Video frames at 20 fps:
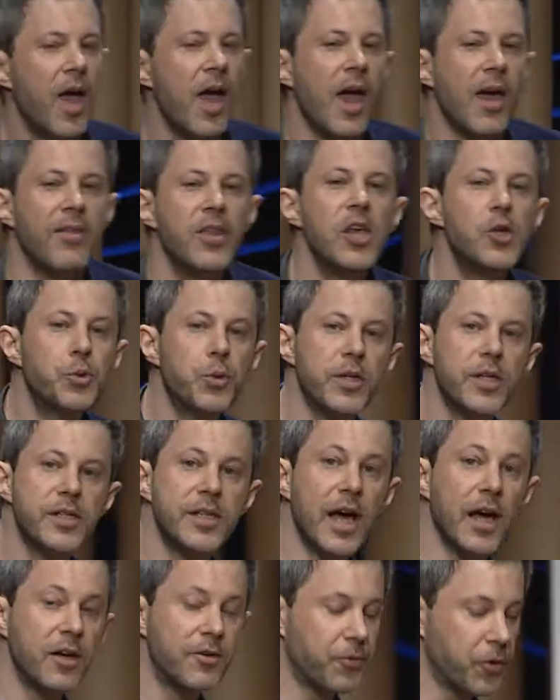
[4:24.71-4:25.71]
And these were
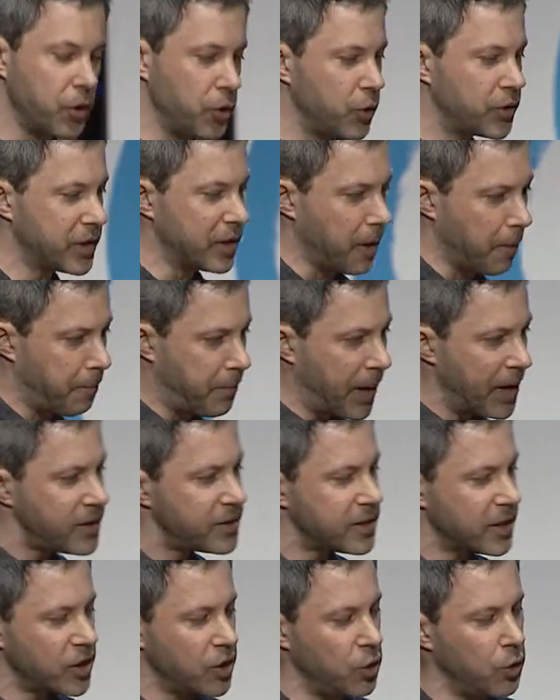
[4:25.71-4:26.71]
designed for use in the
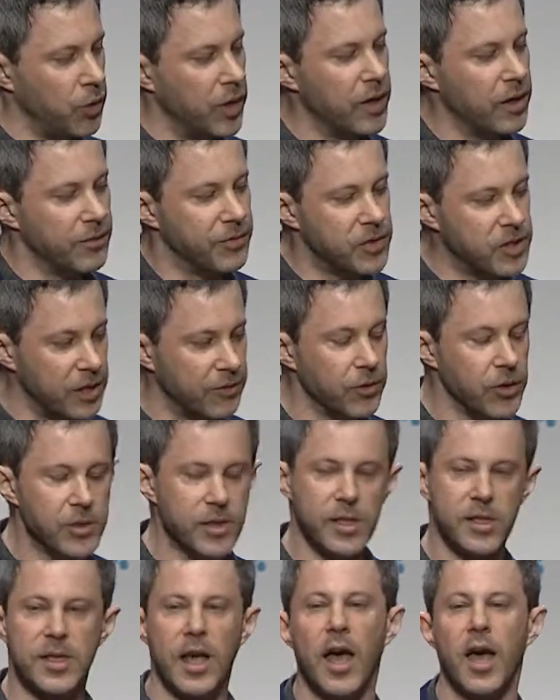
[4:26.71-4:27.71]
basic unit of civil
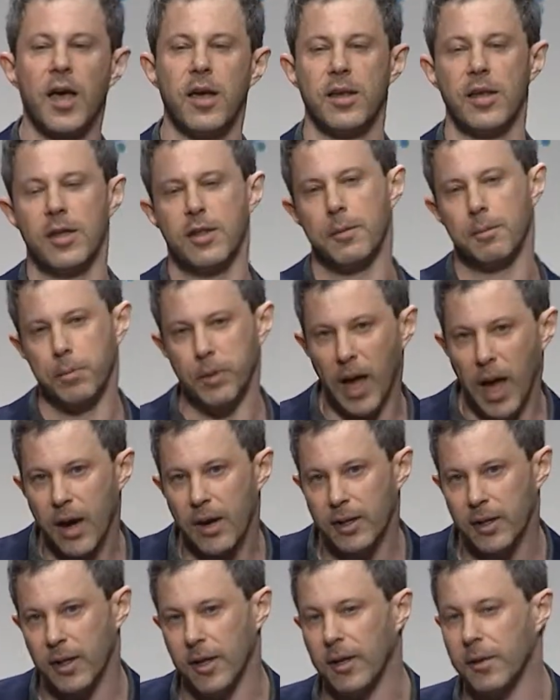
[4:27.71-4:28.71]
society, the
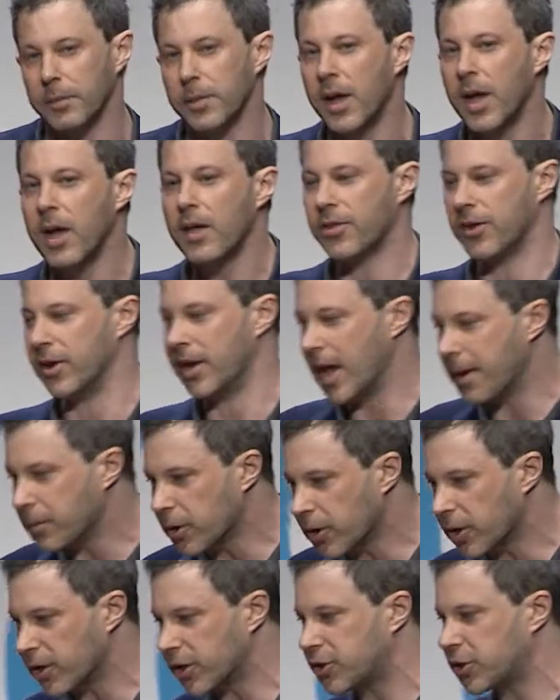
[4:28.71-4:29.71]
block club, the
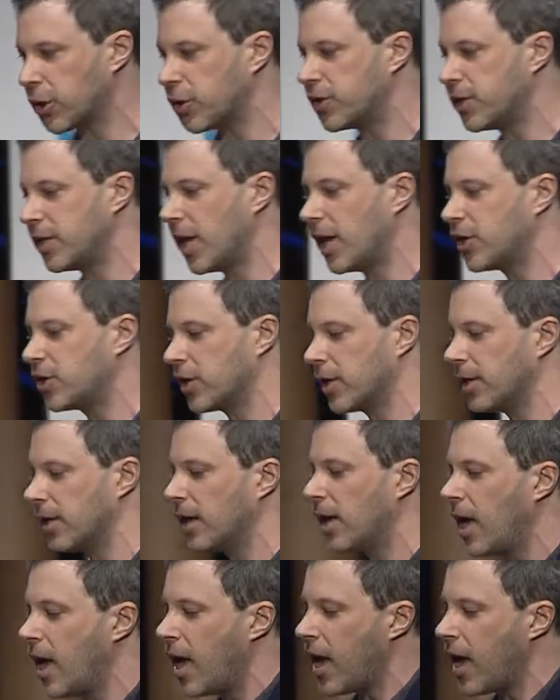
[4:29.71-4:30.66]
neighborhood association.